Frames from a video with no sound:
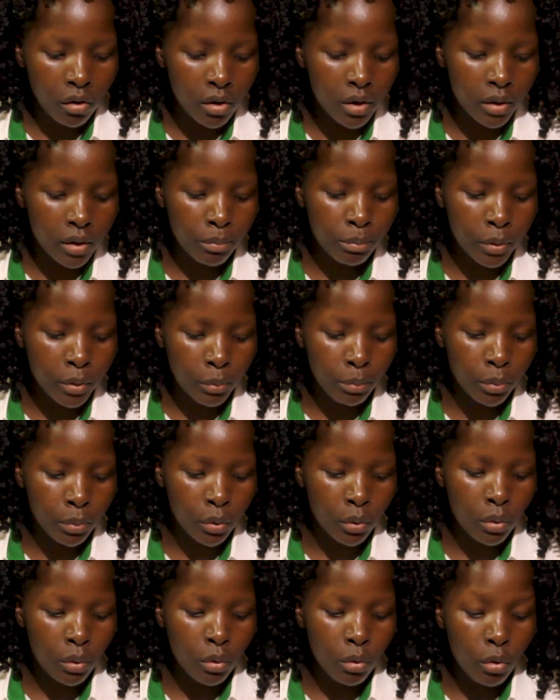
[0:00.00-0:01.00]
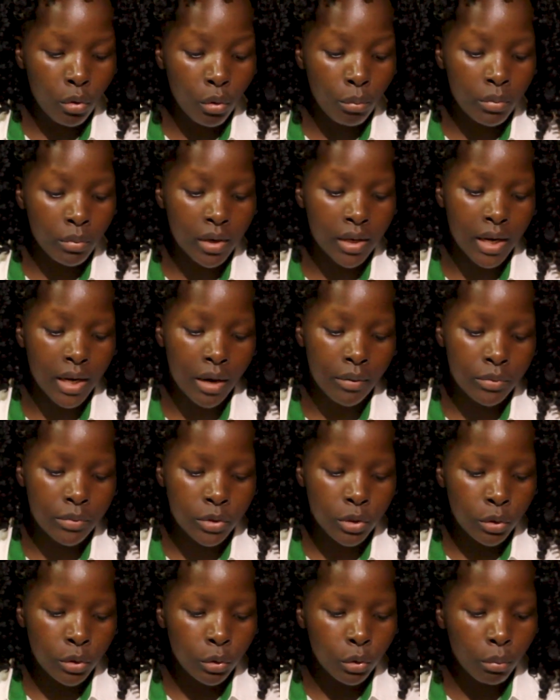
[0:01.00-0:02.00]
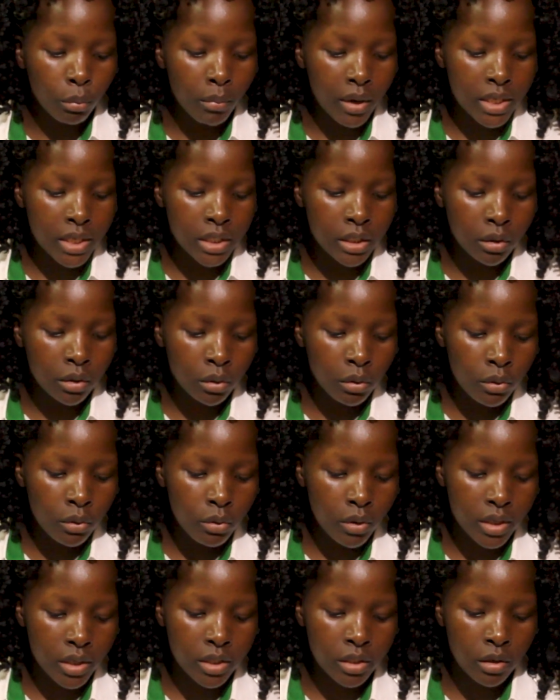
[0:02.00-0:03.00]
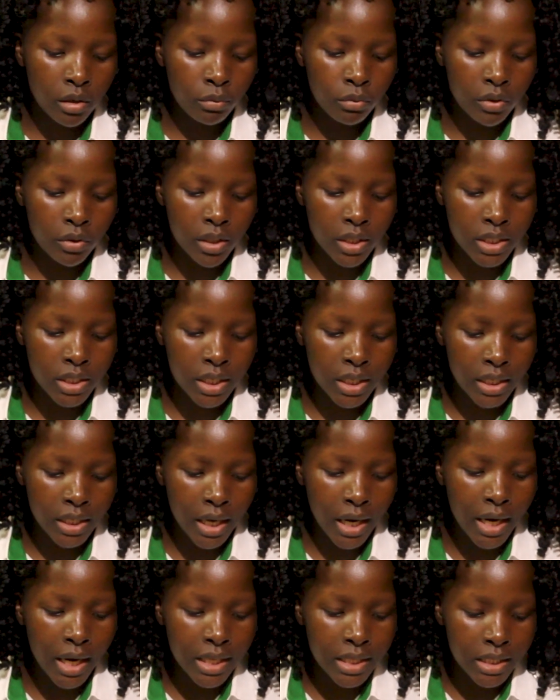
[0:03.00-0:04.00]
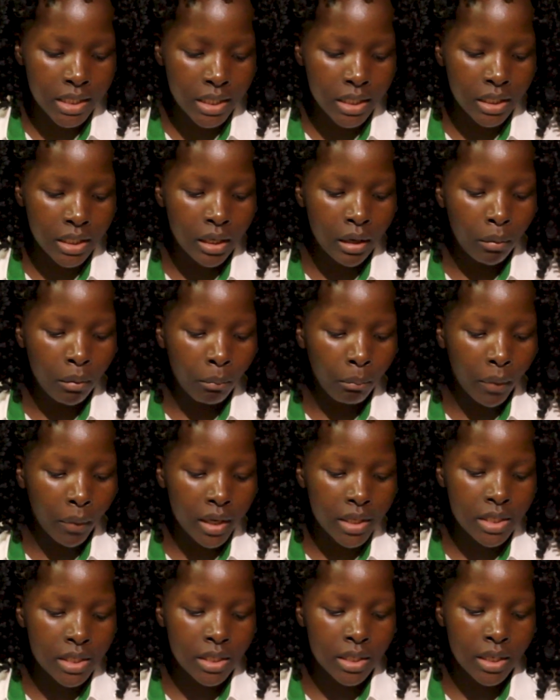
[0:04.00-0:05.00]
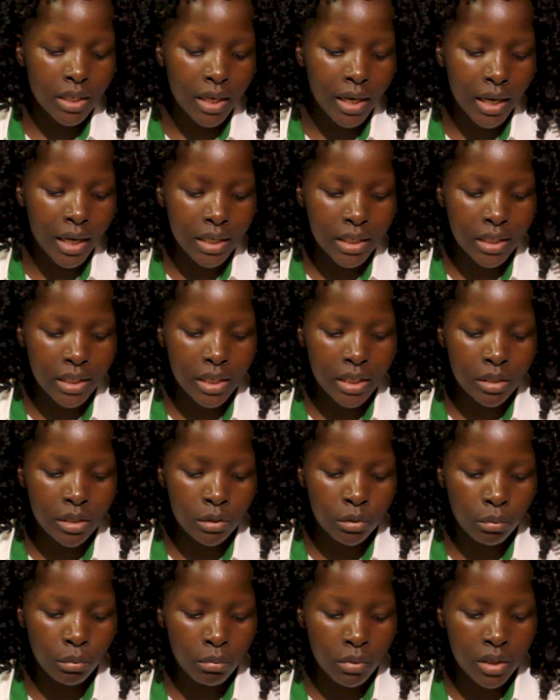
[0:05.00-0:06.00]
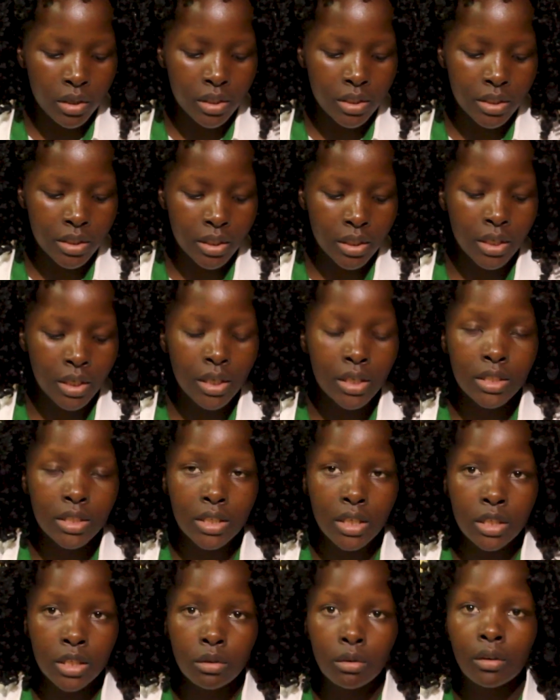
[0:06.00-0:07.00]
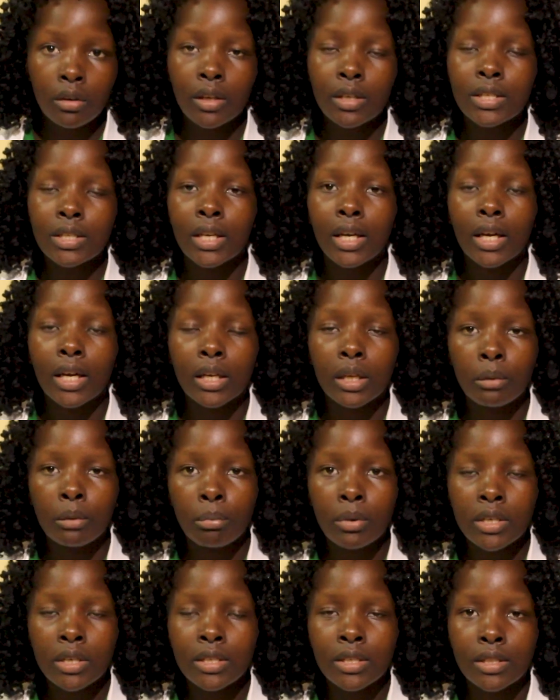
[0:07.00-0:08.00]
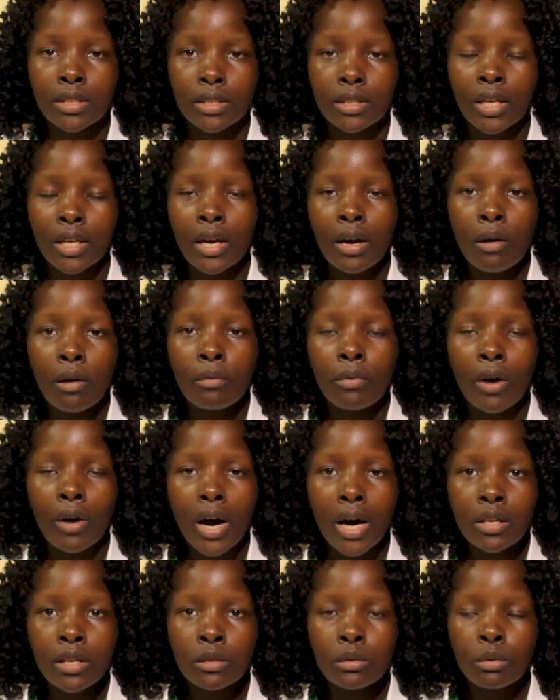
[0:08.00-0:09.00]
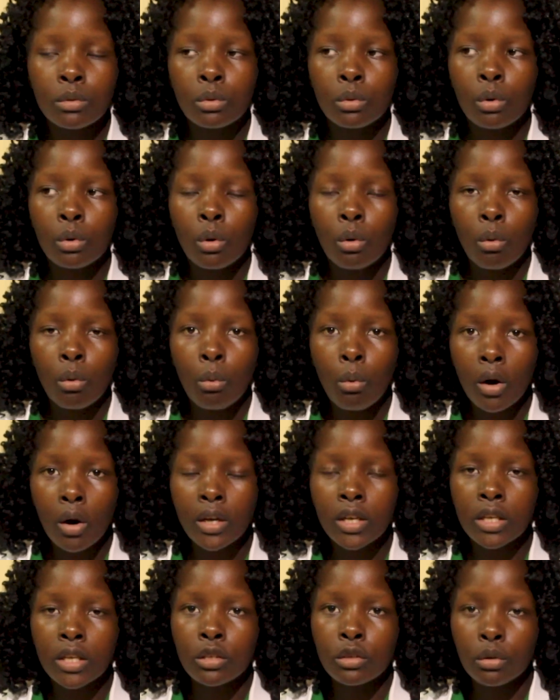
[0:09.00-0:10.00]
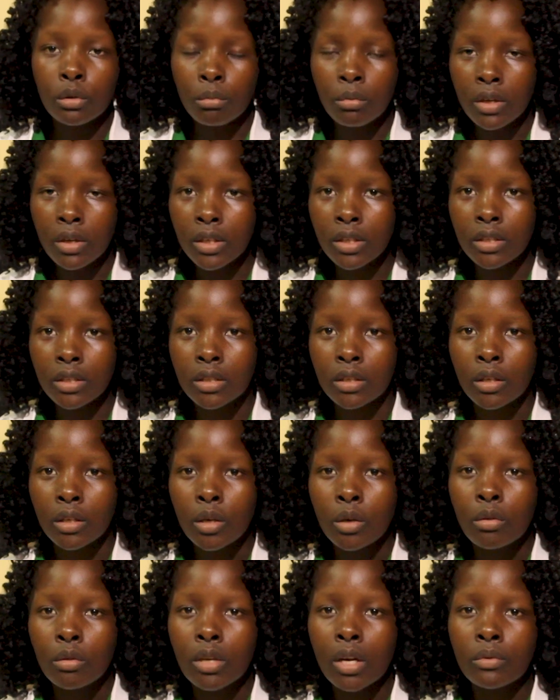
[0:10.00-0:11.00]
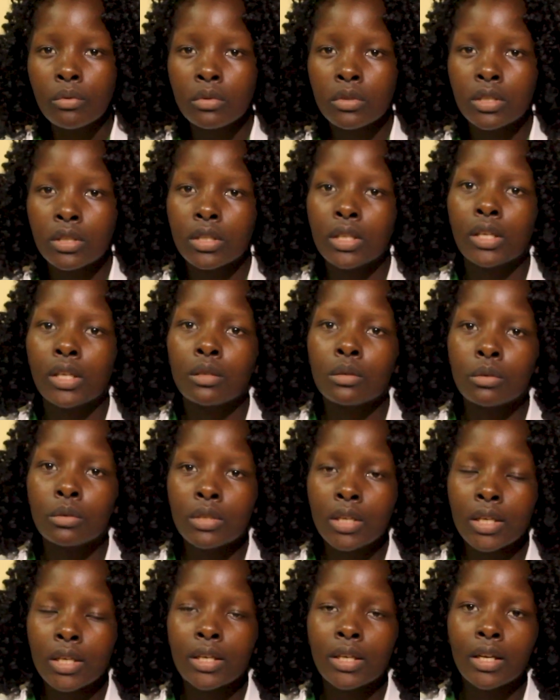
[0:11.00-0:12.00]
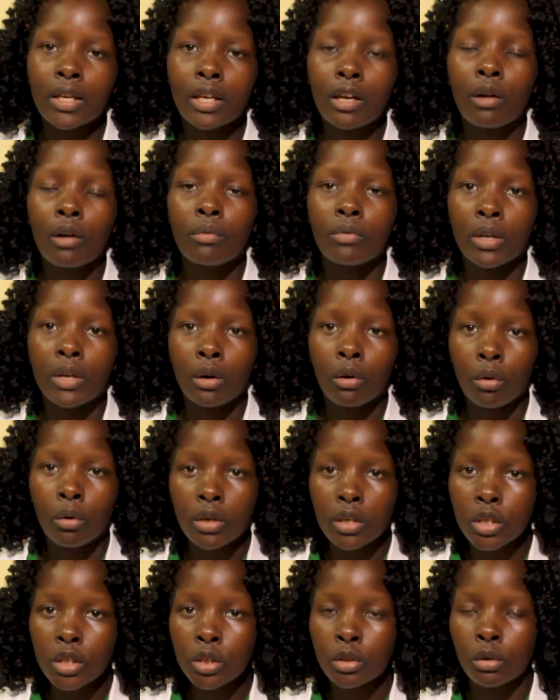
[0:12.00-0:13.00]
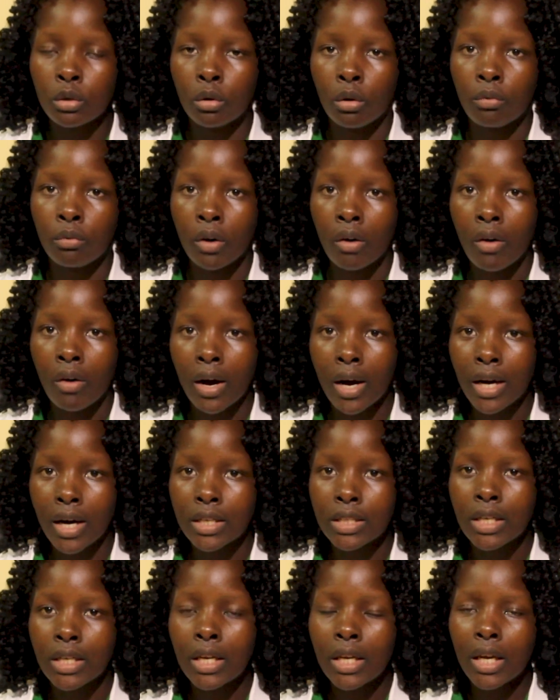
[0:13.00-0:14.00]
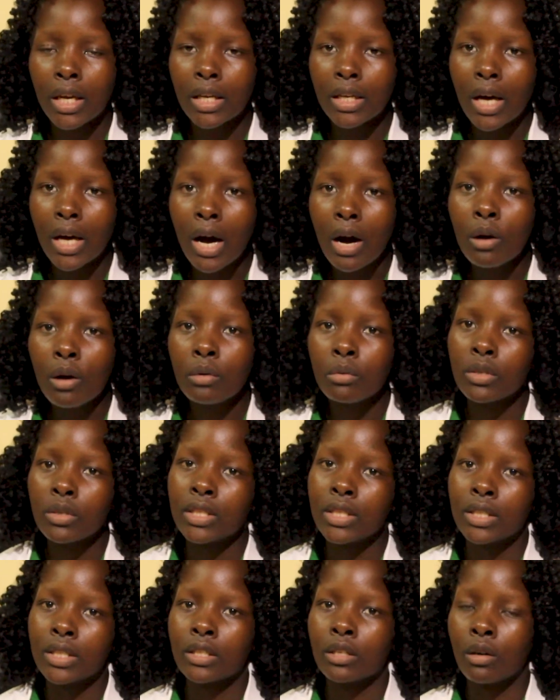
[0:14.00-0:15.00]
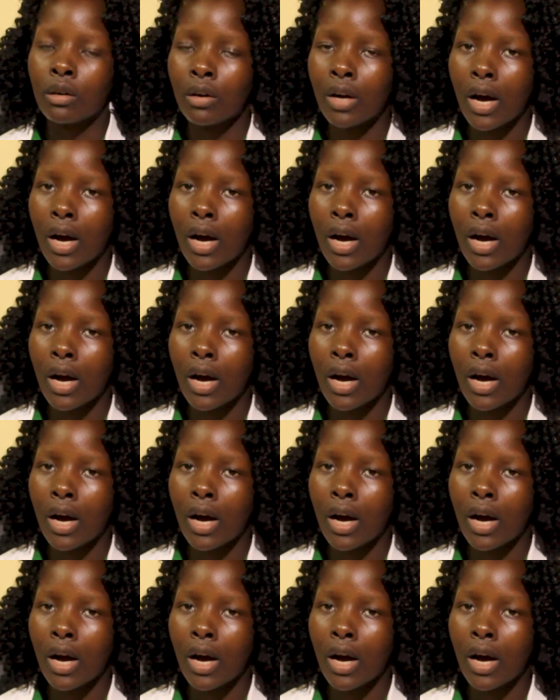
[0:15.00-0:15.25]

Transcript: only people whom he loves, you must clothe yourself with tender heart, mercy, kindness, humility, gentleness, and patience." For us to walk in humility, we have to take care of the condition of our heart. And how do we take